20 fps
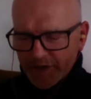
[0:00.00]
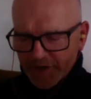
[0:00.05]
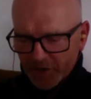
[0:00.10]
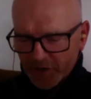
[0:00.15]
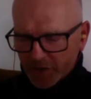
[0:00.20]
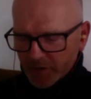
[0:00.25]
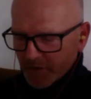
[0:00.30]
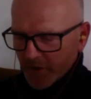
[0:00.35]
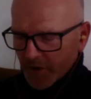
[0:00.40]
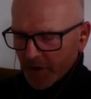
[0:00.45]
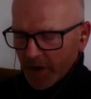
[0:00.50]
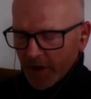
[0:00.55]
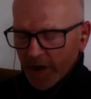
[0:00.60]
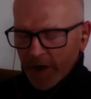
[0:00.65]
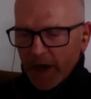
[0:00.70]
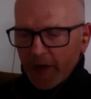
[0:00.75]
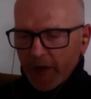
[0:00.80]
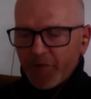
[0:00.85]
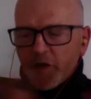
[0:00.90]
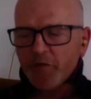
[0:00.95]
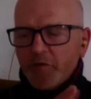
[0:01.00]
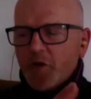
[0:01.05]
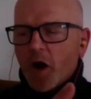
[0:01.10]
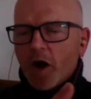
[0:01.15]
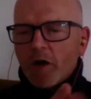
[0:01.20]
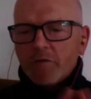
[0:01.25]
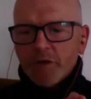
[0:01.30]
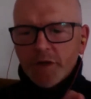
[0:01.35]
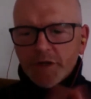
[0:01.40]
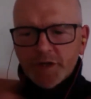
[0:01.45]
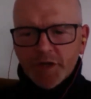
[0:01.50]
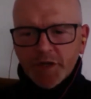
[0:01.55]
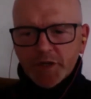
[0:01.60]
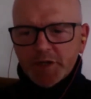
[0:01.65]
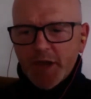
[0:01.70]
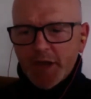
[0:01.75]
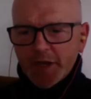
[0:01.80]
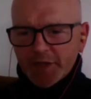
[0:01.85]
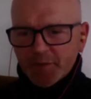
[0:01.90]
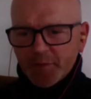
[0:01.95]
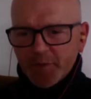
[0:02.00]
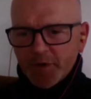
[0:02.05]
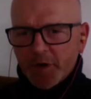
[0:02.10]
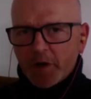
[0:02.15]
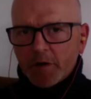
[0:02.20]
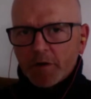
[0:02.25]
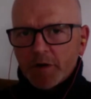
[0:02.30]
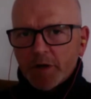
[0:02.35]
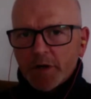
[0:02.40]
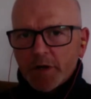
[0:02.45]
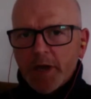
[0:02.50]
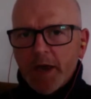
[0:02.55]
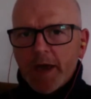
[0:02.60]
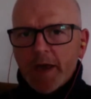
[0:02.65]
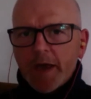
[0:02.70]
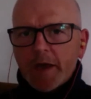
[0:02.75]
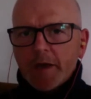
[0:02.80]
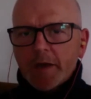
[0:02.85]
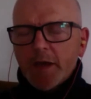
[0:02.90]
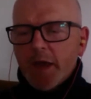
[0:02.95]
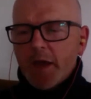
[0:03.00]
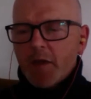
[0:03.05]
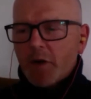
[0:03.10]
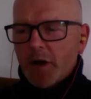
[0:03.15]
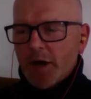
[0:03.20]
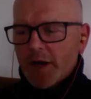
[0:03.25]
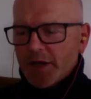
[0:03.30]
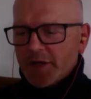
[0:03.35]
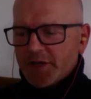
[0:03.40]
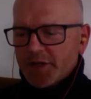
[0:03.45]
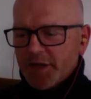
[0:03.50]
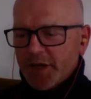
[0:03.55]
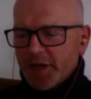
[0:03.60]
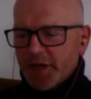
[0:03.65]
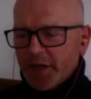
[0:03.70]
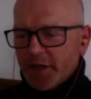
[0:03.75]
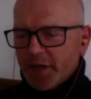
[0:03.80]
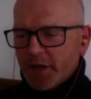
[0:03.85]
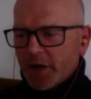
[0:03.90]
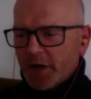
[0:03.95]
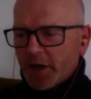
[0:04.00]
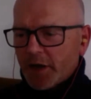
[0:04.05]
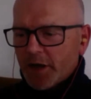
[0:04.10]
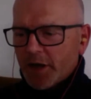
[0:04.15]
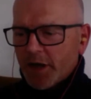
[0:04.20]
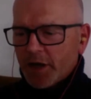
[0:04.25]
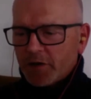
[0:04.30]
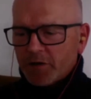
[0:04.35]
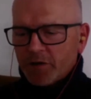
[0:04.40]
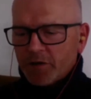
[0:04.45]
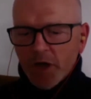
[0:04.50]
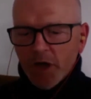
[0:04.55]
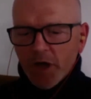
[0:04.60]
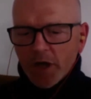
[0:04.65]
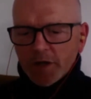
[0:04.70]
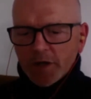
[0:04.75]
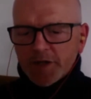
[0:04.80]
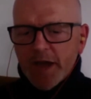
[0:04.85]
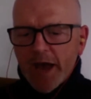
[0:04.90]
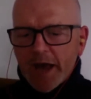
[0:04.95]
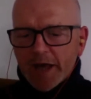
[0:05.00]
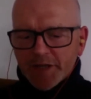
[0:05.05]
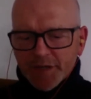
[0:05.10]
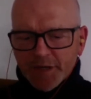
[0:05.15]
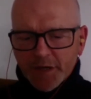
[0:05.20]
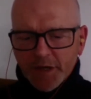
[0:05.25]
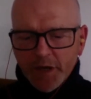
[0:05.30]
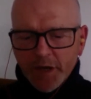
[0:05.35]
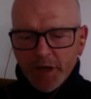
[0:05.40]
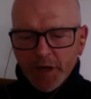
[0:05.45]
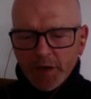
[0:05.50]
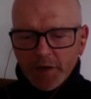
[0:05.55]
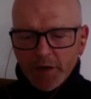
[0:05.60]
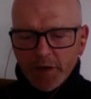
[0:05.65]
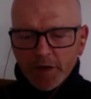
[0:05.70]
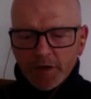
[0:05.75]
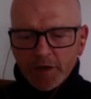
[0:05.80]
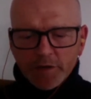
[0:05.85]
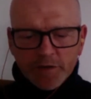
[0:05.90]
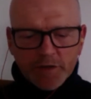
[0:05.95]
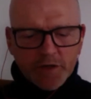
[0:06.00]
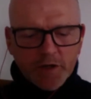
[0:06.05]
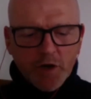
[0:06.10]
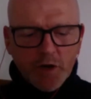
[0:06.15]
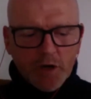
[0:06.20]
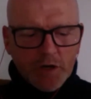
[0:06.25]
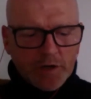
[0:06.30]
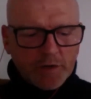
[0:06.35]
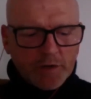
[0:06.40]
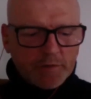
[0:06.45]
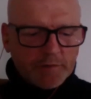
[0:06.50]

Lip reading: So if you've got a risk assessment or a KYC, task that's got